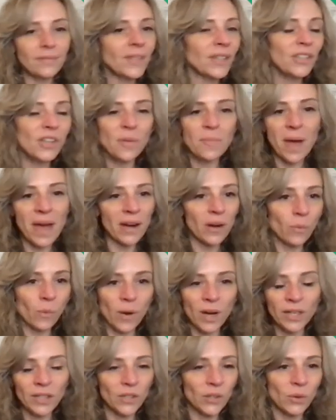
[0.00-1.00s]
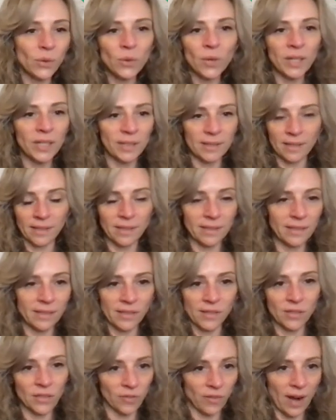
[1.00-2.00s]
no matter what noise
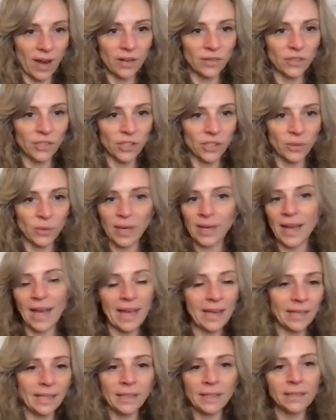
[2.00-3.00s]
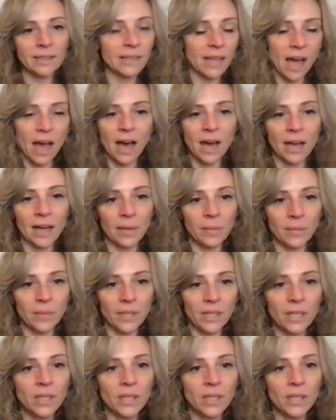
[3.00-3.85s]
exists around you, at any time,